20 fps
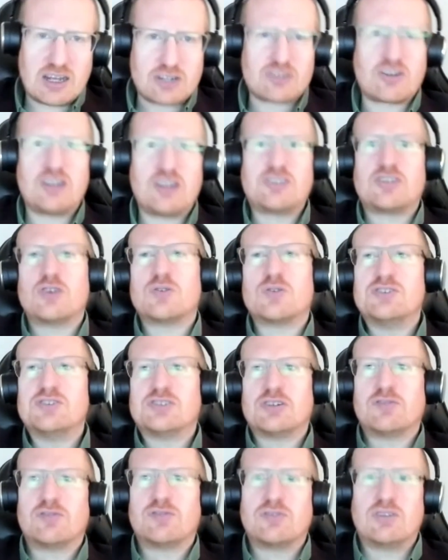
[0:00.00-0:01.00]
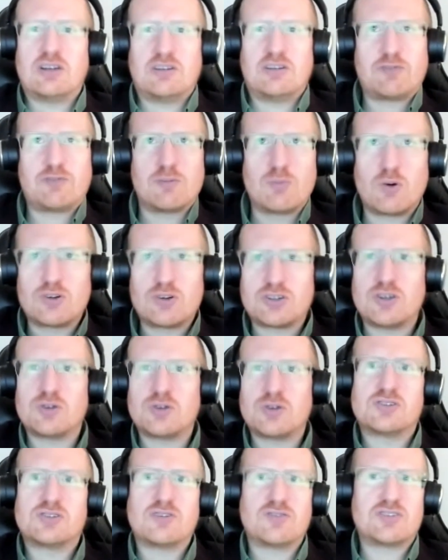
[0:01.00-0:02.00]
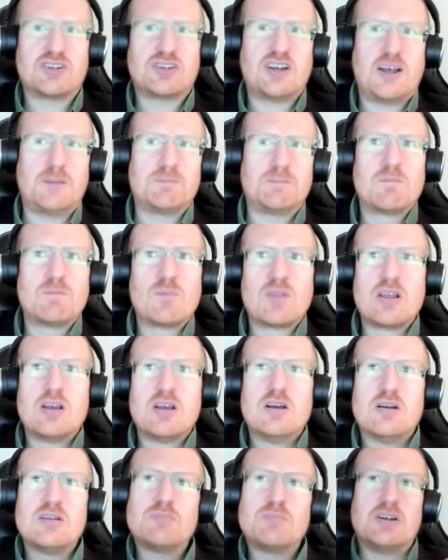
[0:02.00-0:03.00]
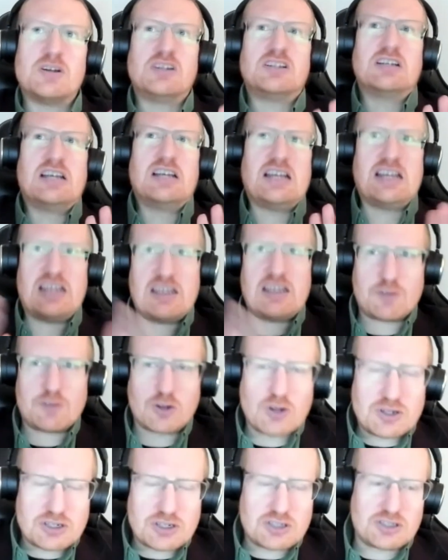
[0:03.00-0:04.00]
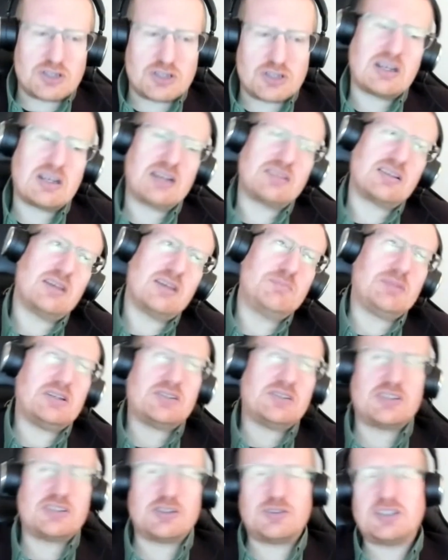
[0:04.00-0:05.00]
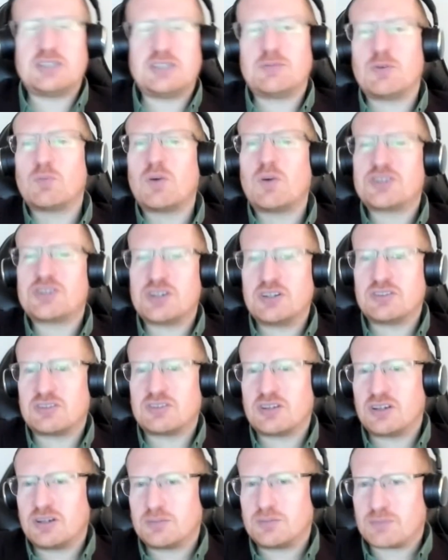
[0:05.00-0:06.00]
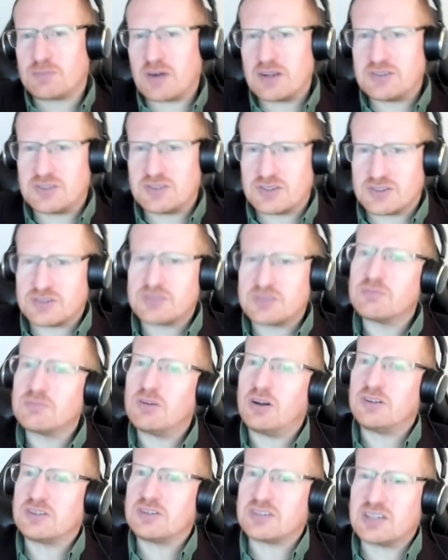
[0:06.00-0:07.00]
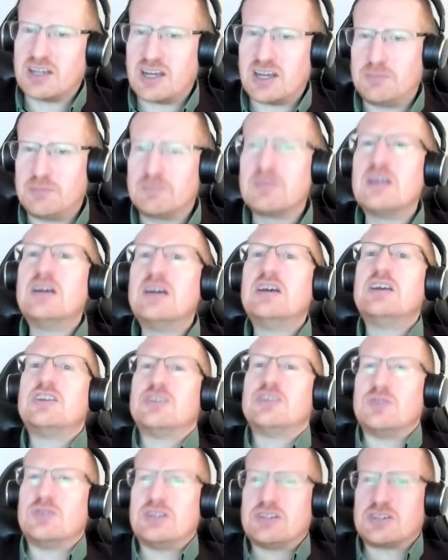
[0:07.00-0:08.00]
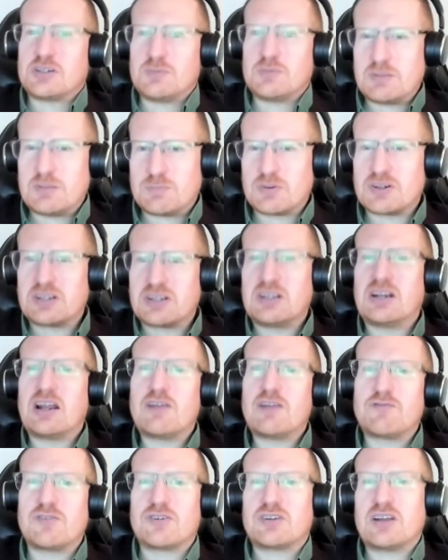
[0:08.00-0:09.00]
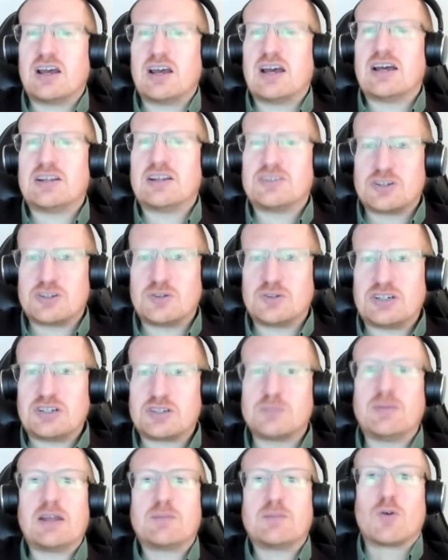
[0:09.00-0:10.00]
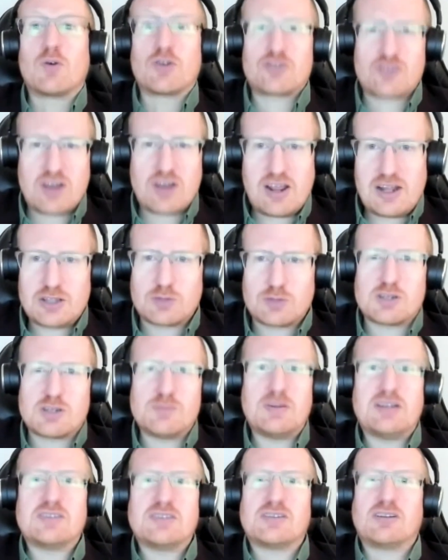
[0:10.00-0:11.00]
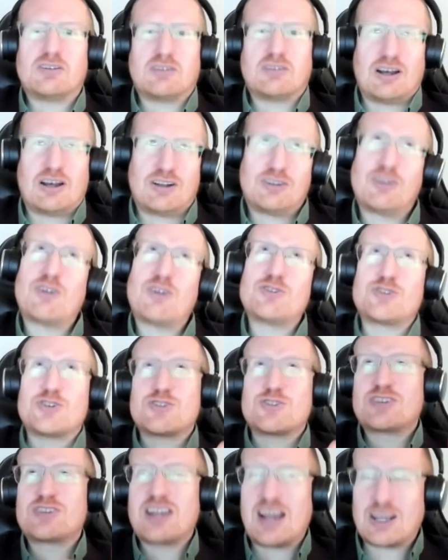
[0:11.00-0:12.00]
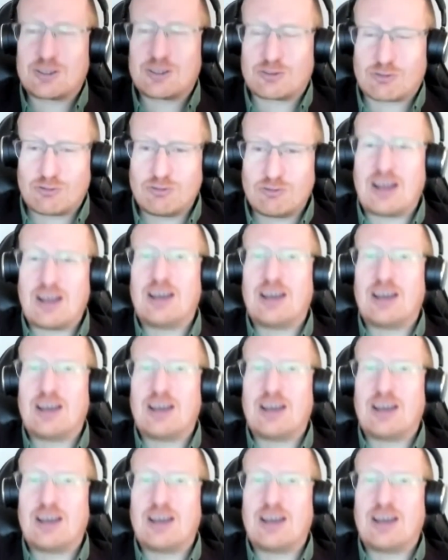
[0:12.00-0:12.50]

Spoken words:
trade tokens for more tokens over time. But if you're going to do that, that means that you need to be watching the prices all the time. You need to be putting in effort, and you need to make more trades, which means a larger tax